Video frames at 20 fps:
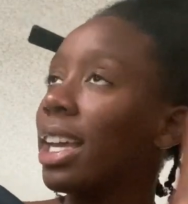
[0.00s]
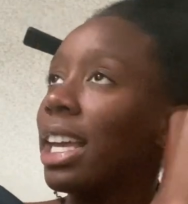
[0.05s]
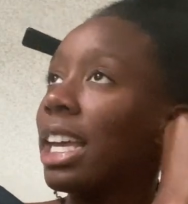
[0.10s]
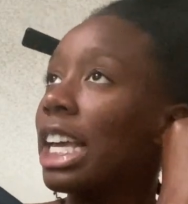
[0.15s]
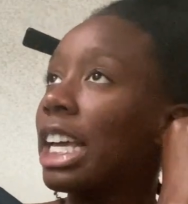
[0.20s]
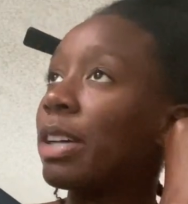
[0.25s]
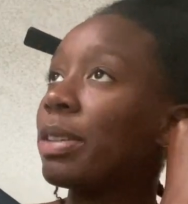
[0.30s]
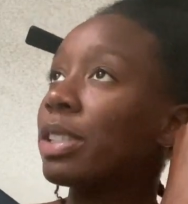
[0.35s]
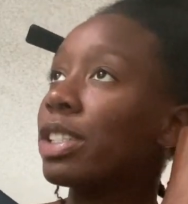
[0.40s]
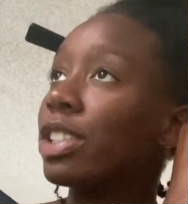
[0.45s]

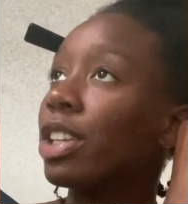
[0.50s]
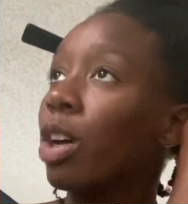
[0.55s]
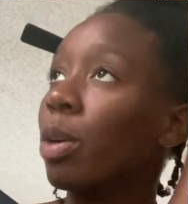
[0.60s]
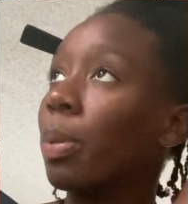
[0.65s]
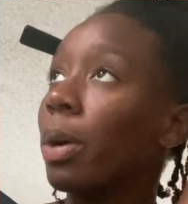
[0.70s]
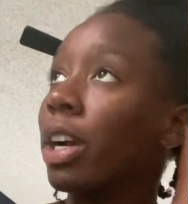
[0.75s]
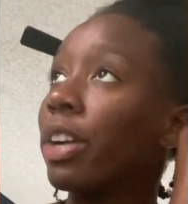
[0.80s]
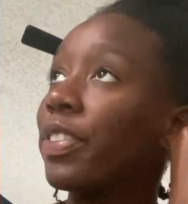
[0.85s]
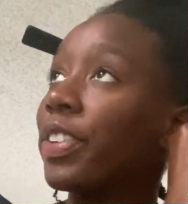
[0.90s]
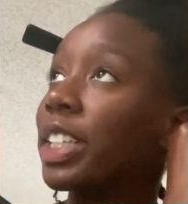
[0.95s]
it was so
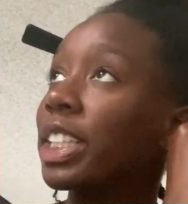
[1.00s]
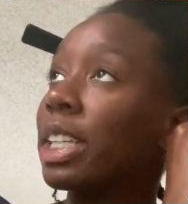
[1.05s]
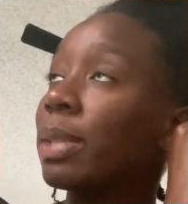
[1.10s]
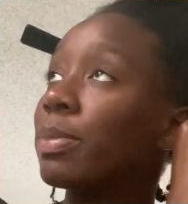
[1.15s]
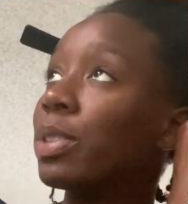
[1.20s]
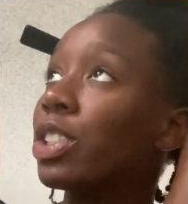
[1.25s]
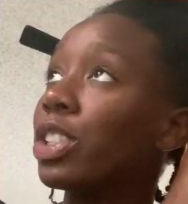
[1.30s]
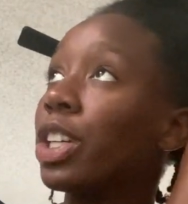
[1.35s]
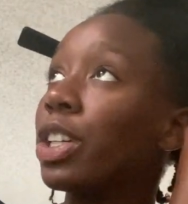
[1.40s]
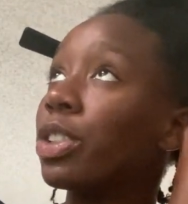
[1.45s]
perfect.
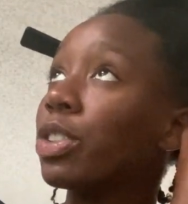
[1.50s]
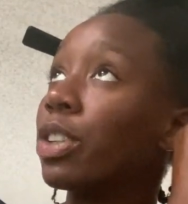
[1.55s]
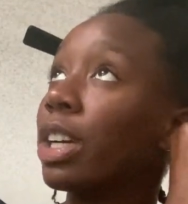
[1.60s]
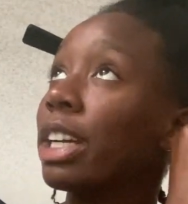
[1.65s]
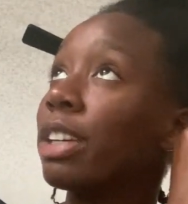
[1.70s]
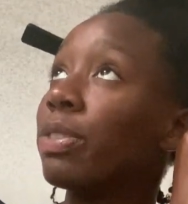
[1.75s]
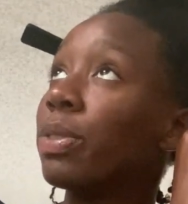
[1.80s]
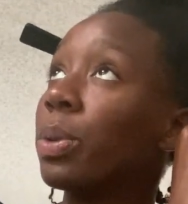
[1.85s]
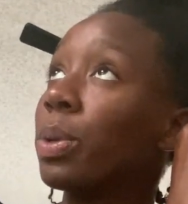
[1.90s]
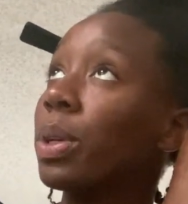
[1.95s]
I'm so
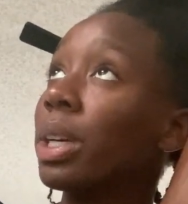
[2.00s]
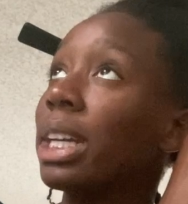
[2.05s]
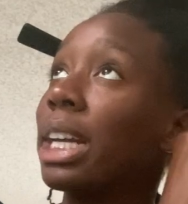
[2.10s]
grateful.